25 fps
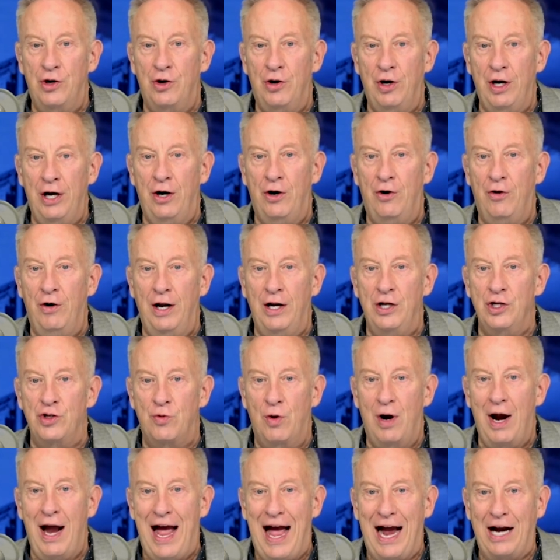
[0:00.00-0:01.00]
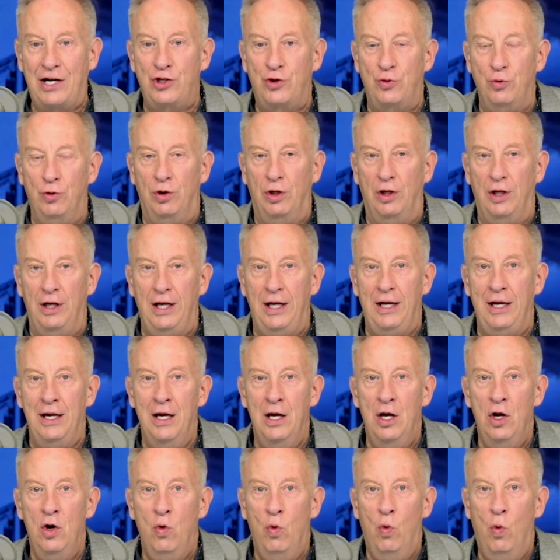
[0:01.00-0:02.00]
that her earrings were actually
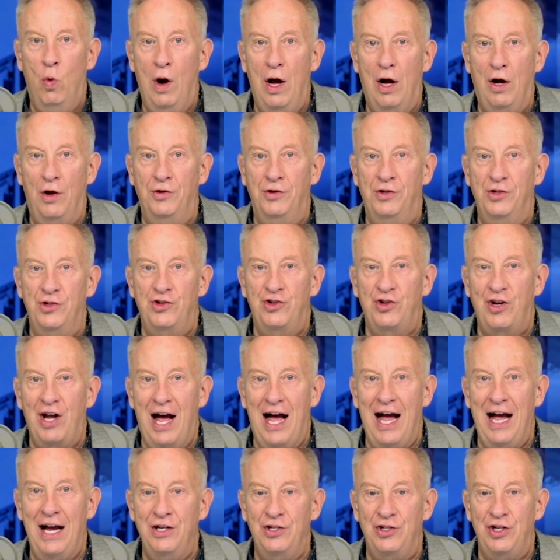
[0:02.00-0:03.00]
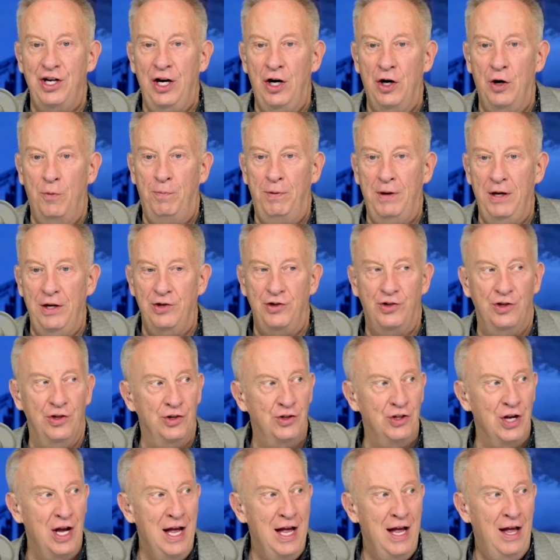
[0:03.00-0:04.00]
well disguised
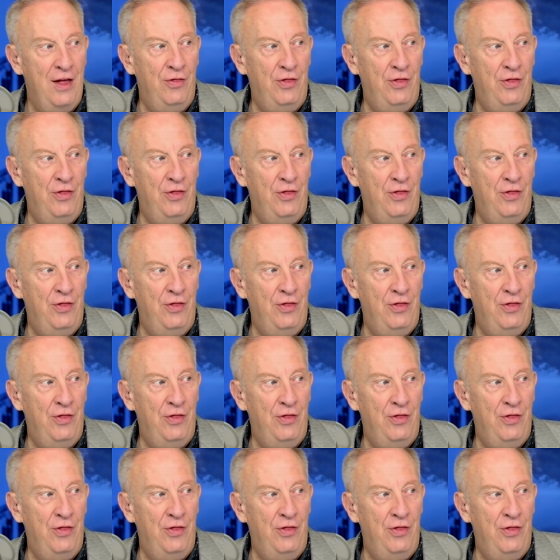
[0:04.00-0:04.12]
earpieces.